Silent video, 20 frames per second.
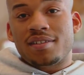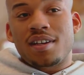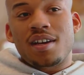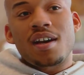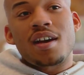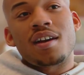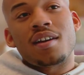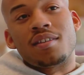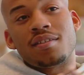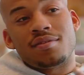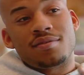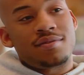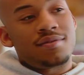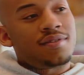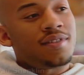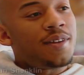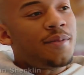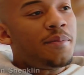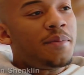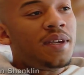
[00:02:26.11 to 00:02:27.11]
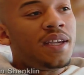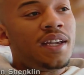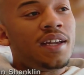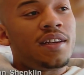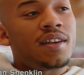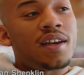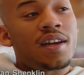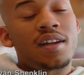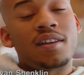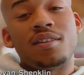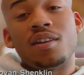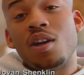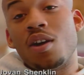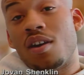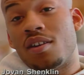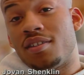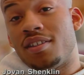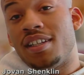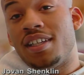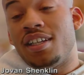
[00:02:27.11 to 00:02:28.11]
a
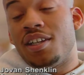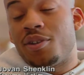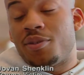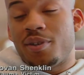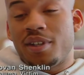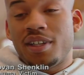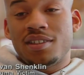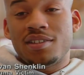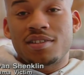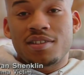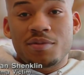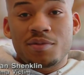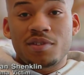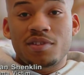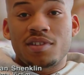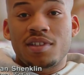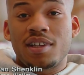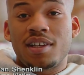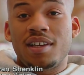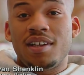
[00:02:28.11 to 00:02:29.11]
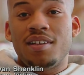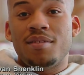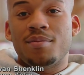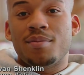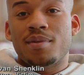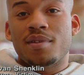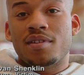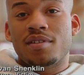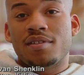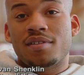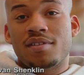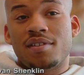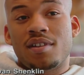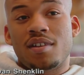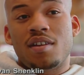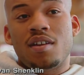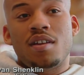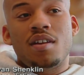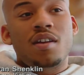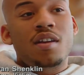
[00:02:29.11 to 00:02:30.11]
lot decrease in sleep.
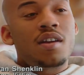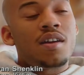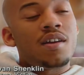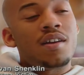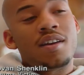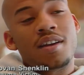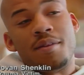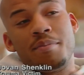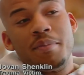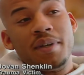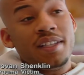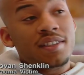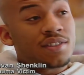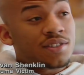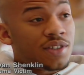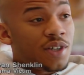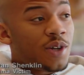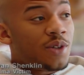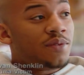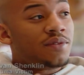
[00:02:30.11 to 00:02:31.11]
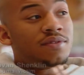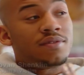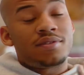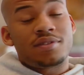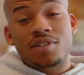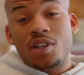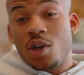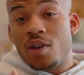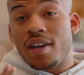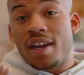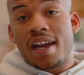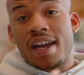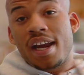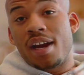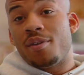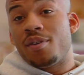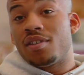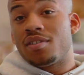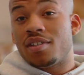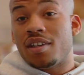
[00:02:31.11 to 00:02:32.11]
I mean, certain
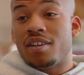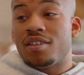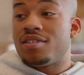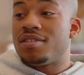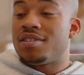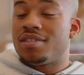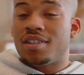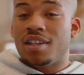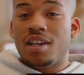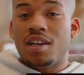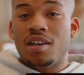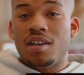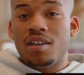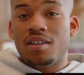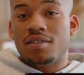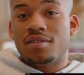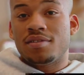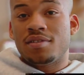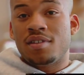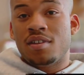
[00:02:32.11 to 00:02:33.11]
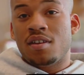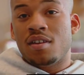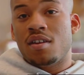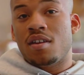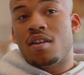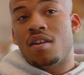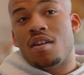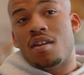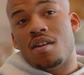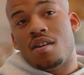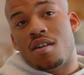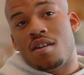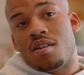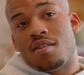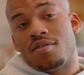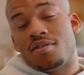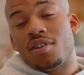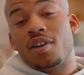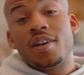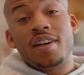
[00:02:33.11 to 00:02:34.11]
areas of the city,
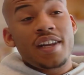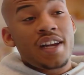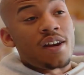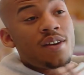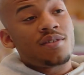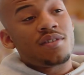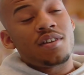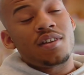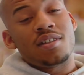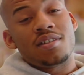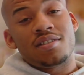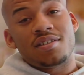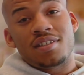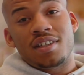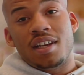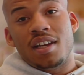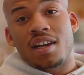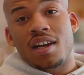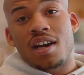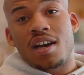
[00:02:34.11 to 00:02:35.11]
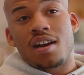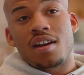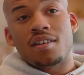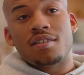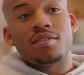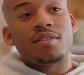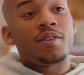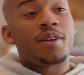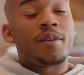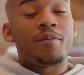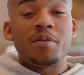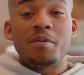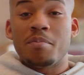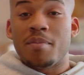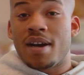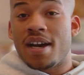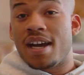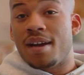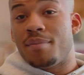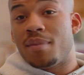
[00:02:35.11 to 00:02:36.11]
they
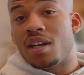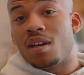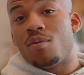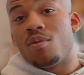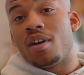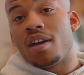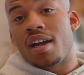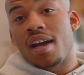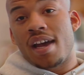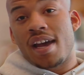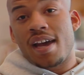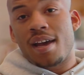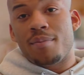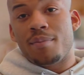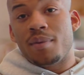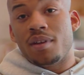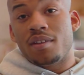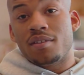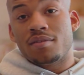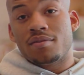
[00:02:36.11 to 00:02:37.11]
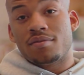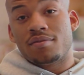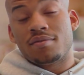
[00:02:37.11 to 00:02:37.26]
remind me of what happened.